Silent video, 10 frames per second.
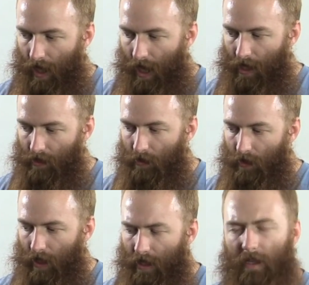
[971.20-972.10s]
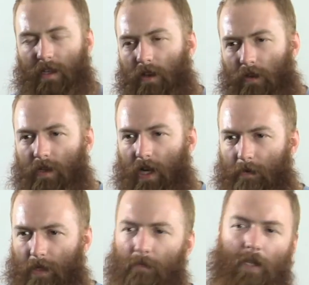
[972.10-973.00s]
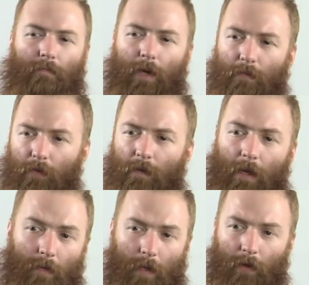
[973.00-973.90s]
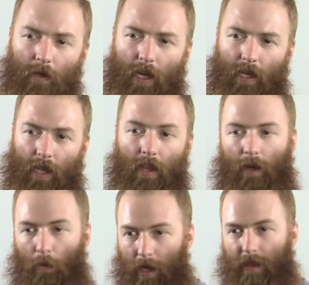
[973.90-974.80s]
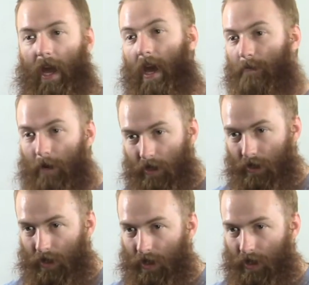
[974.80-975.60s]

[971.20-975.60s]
And so that's like the three types. I mean, sometimes people are like, they like width and punch.